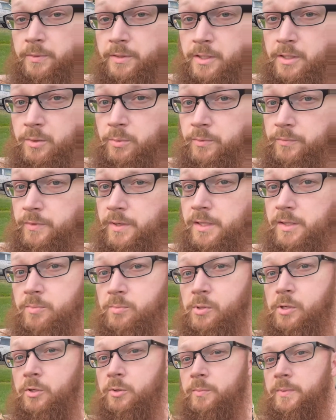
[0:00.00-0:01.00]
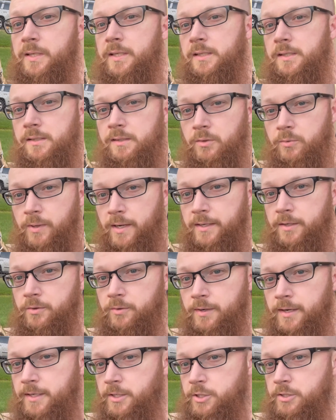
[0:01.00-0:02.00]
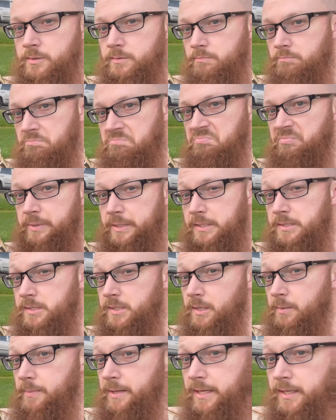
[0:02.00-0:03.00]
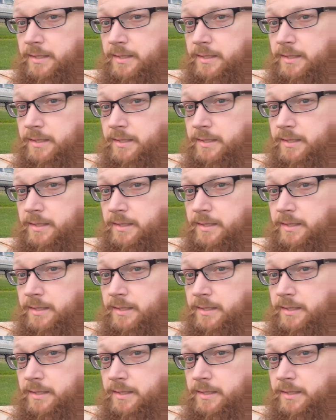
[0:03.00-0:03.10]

know that we've got the bulb in the right direction, let's stick it back